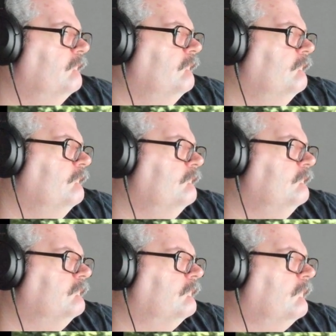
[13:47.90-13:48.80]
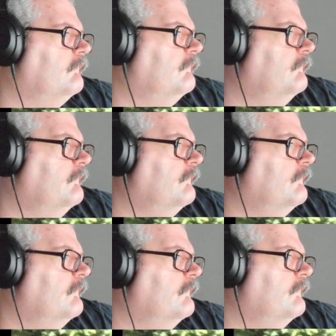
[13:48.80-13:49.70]

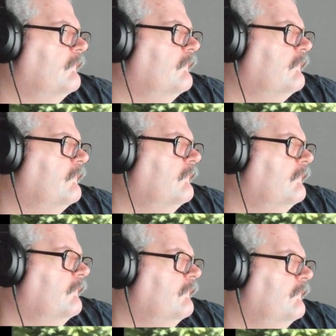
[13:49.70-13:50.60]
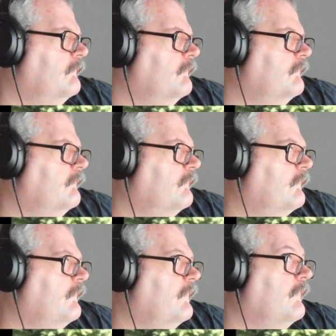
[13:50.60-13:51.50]

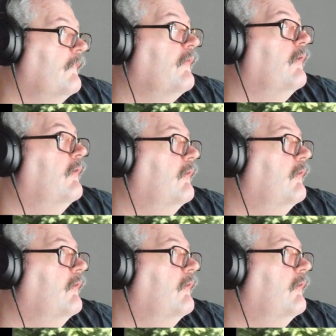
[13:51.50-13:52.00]
The person shown says nothing.